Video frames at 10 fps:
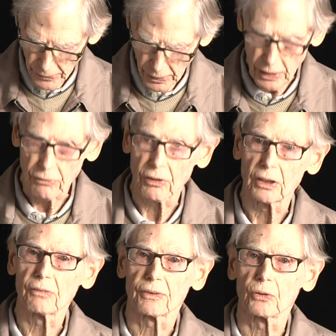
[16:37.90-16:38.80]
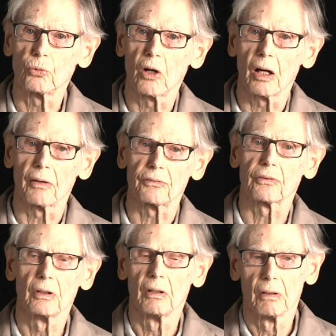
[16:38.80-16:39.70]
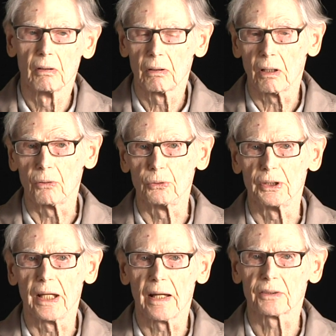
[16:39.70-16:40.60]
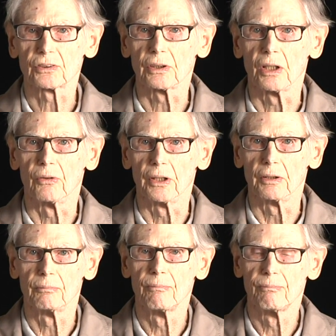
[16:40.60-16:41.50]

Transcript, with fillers: even if he was reactionary.